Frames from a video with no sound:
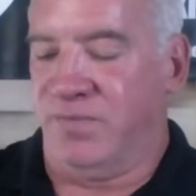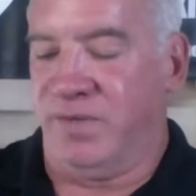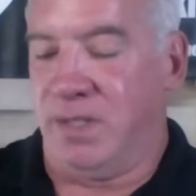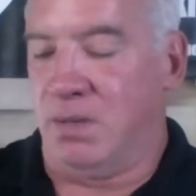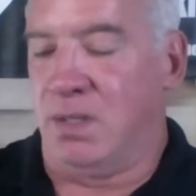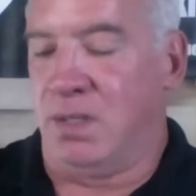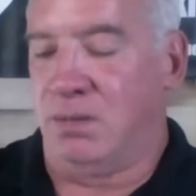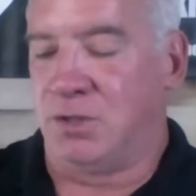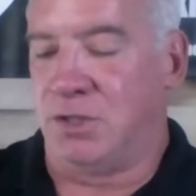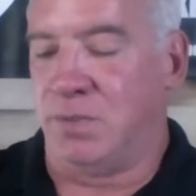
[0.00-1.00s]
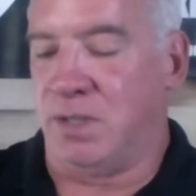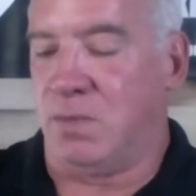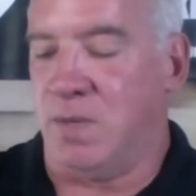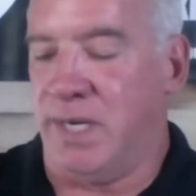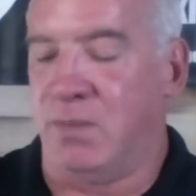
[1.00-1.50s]
Fiona, she went
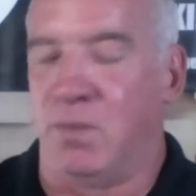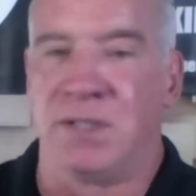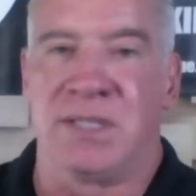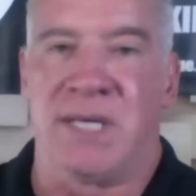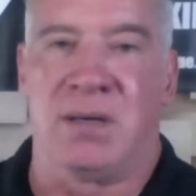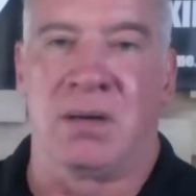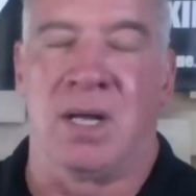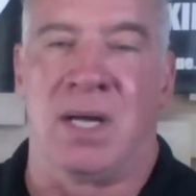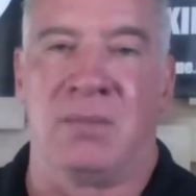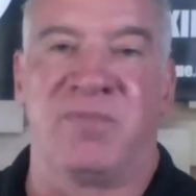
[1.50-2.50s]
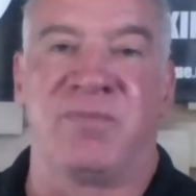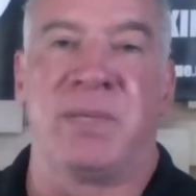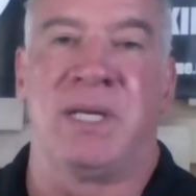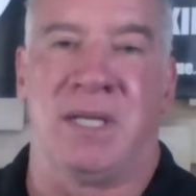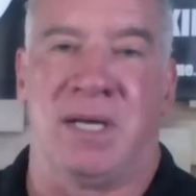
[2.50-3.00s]
quiet once that online
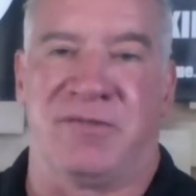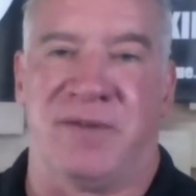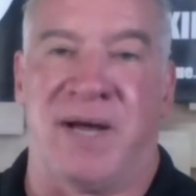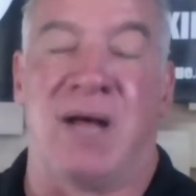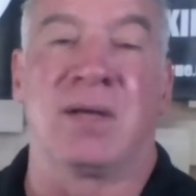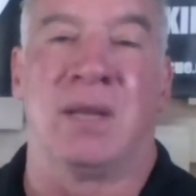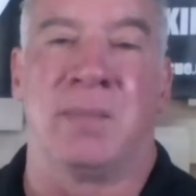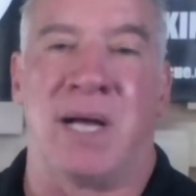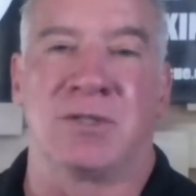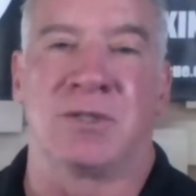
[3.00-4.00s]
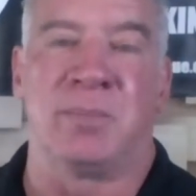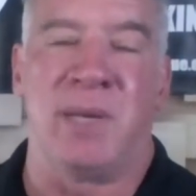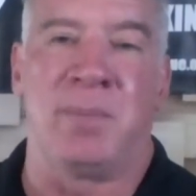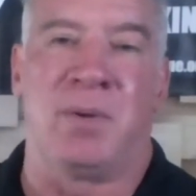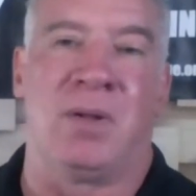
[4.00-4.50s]
PDF file came out. So
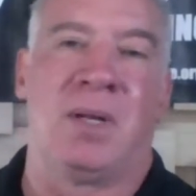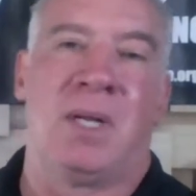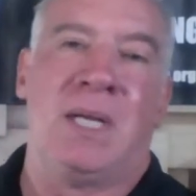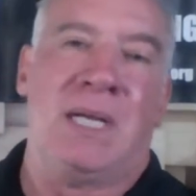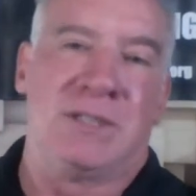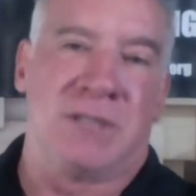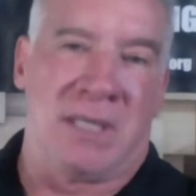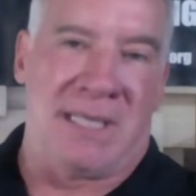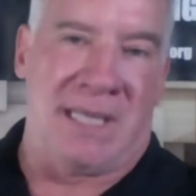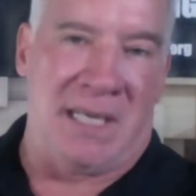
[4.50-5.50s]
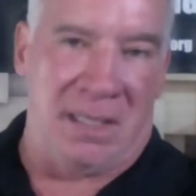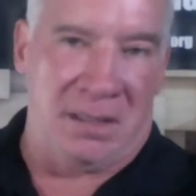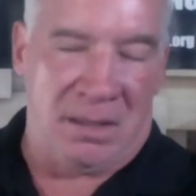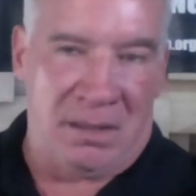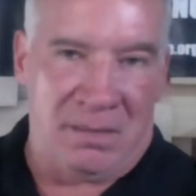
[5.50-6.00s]
people started
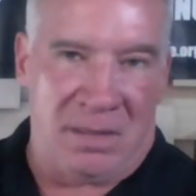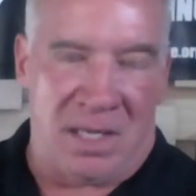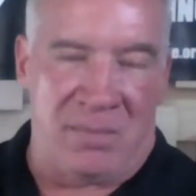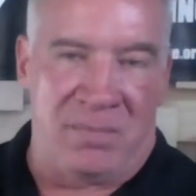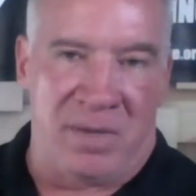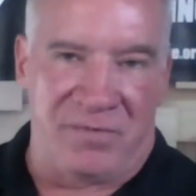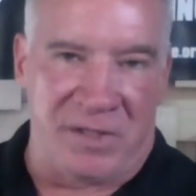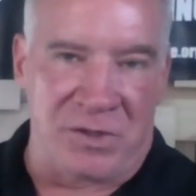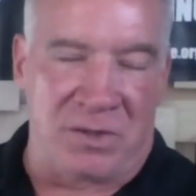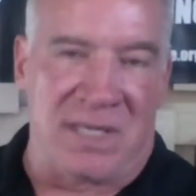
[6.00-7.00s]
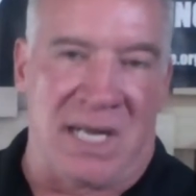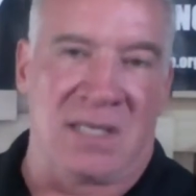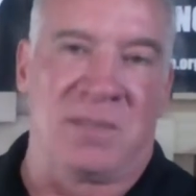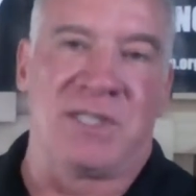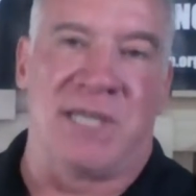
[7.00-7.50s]
getting official
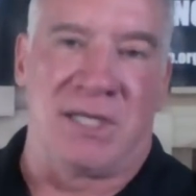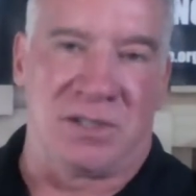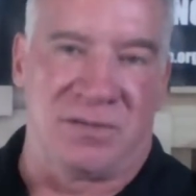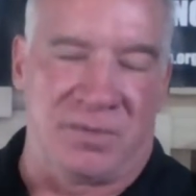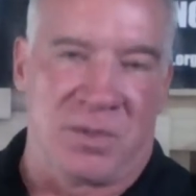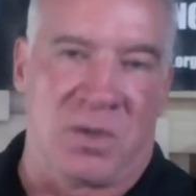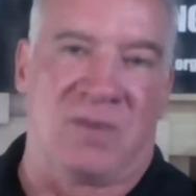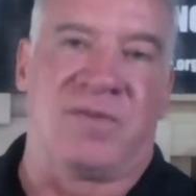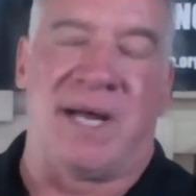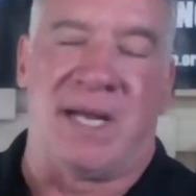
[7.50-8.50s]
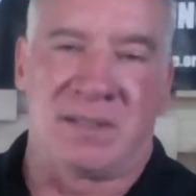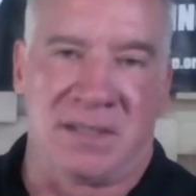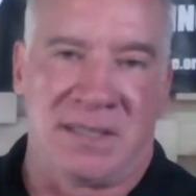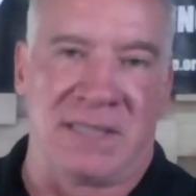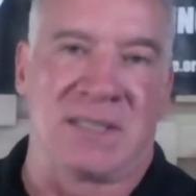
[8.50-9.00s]
documentation from court files
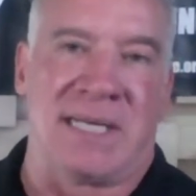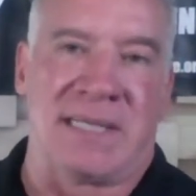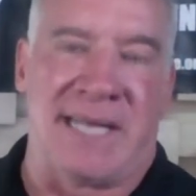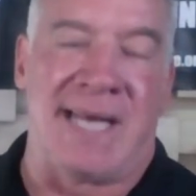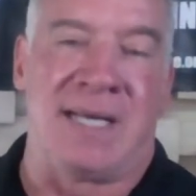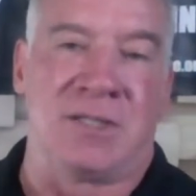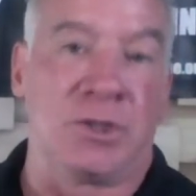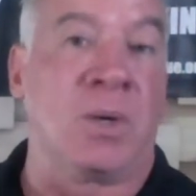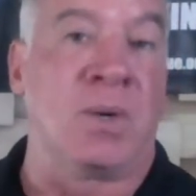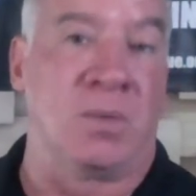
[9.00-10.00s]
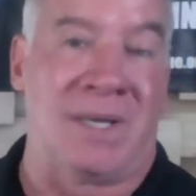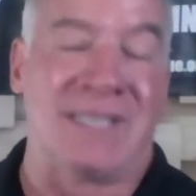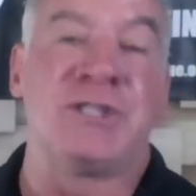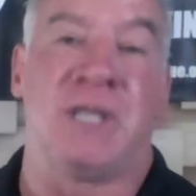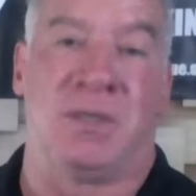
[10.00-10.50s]
and things like that, and showing what
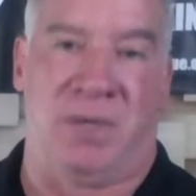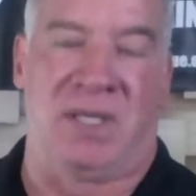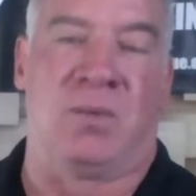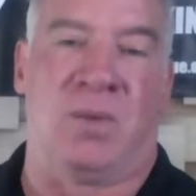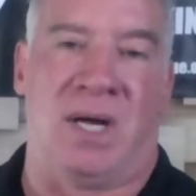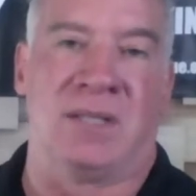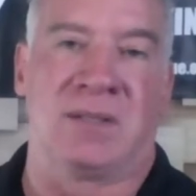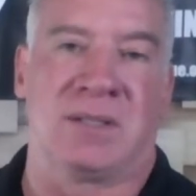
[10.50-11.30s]
she really was.